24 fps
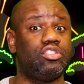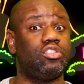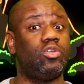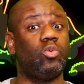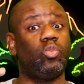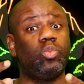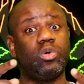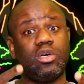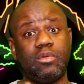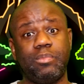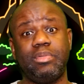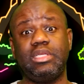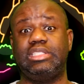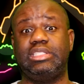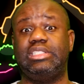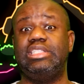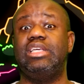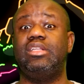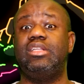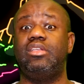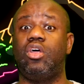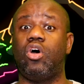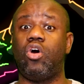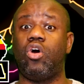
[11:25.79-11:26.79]
you will be
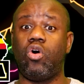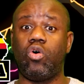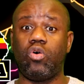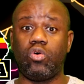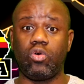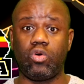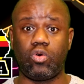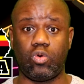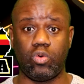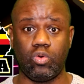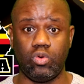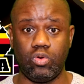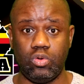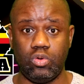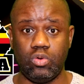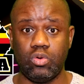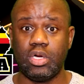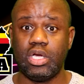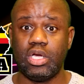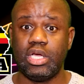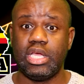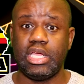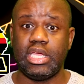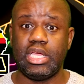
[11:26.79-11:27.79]
seeing the whole
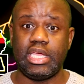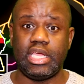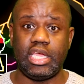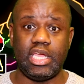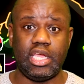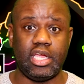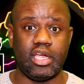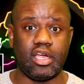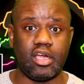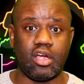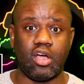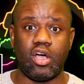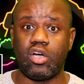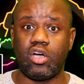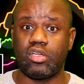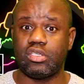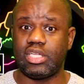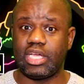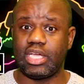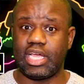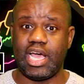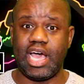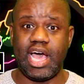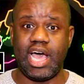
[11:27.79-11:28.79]
crew here on
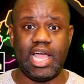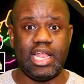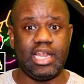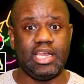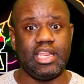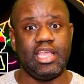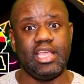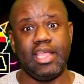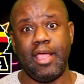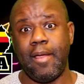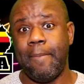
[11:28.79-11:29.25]
the continent.